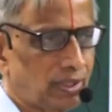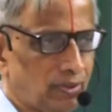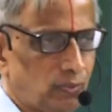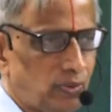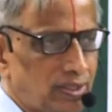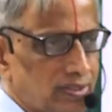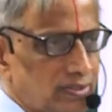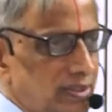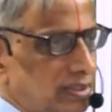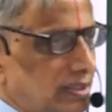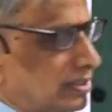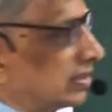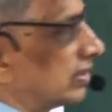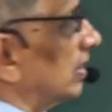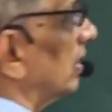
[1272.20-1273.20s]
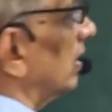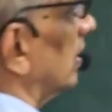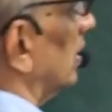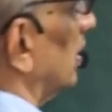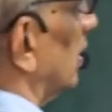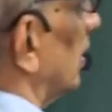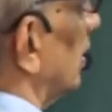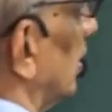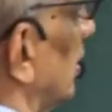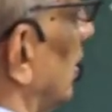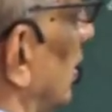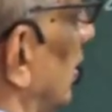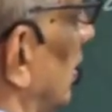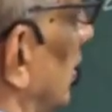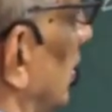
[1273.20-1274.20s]
what is this?
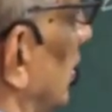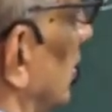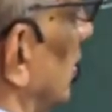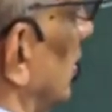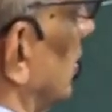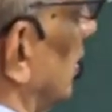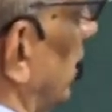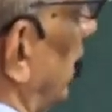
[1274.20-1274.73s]
This is